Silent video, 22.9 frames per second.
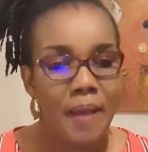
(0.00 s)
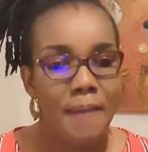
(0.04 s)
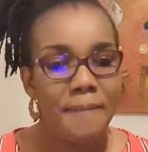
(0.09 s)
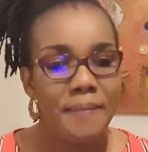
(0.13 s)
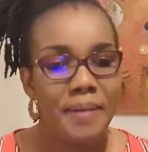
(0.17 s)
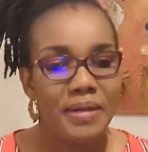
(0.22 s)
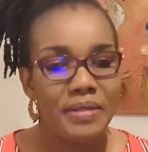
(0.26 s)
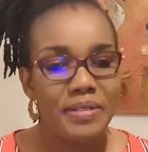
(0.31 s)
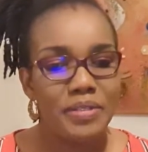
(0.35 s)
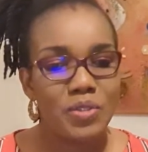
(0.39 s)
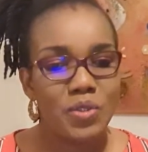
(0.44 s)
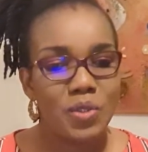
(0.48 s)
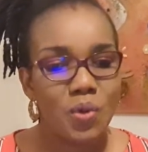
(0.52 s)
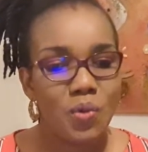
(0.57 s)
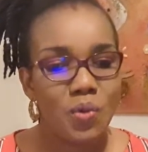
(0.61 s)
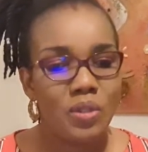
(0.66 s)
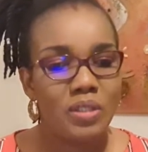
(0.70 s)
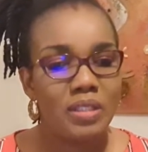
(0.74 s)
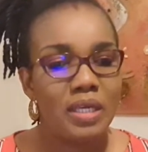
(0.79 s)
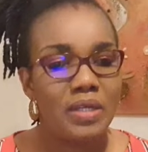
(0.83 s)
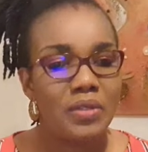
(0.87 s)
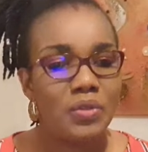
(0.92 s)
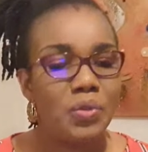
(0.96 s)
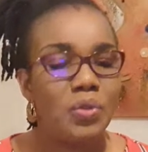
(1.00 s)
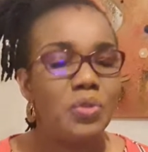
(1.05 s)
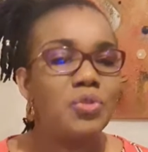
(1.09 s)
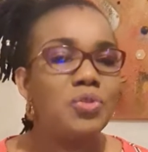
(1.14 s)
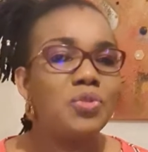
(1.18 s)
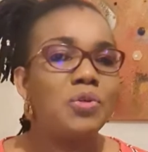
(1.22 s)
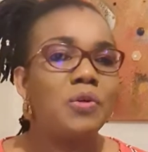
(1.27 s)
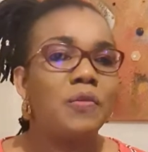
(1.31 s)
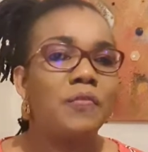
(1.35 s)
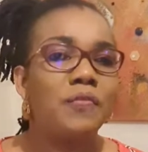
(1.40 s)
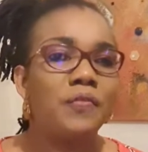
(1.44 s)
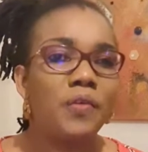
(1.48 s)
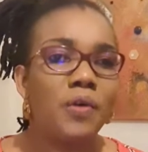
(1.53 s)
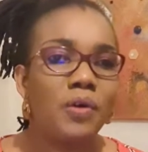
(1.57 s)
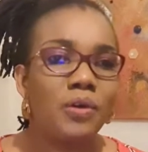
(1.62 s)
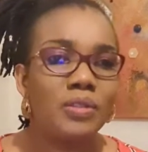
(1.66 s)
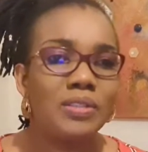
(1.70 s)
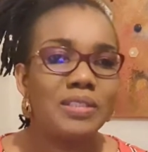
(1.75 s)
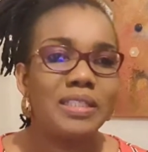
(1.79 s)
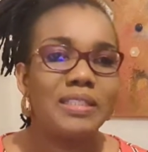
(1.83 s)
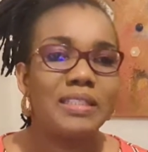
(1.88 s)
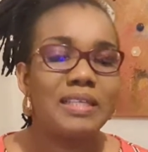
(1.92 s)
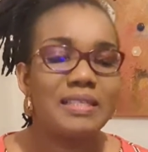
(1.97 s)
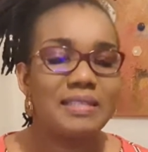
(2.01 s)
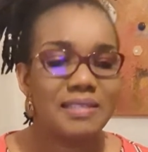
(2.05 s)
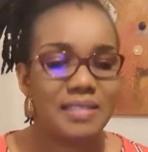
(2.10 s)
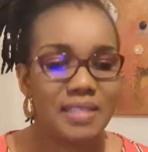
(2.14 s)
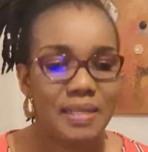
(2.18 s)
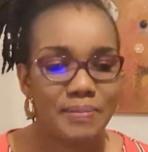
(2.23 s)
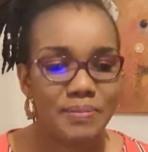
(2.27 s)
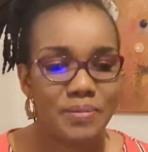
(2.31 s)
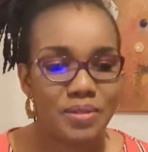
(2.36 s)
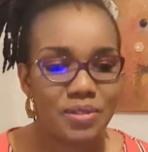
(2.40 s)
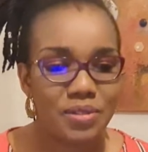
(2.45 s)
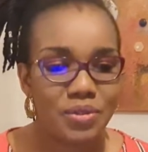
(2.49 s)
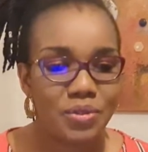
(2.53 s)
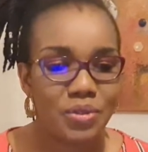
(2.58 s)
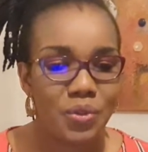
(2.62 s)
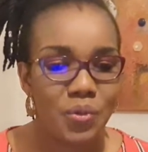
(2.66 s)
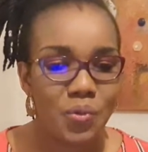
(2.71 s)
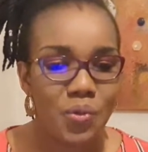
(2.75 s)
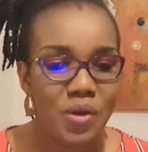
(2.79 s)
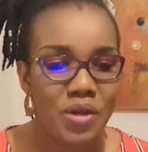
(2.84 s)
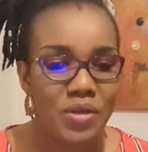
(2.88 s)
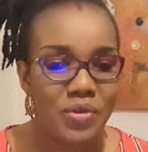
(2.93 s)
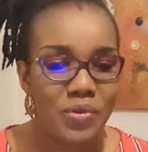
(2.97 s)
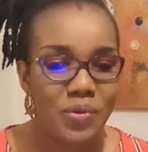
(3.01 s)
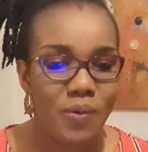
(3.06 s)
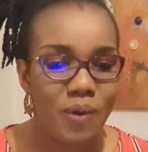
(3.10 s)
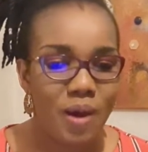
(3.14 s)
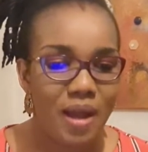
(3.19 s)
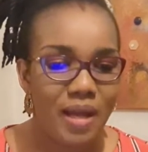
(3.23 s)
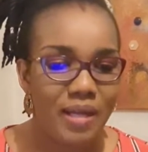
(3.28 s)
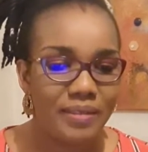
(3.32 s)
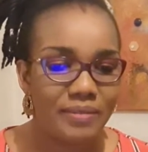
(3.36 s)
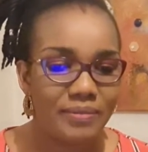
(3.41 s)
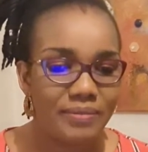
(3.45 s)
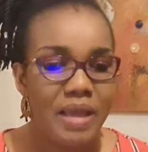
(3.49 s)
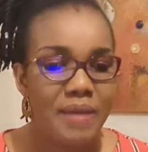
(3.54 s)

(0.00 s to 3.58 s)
Marry someone that knows your fault and accepts you the way you are.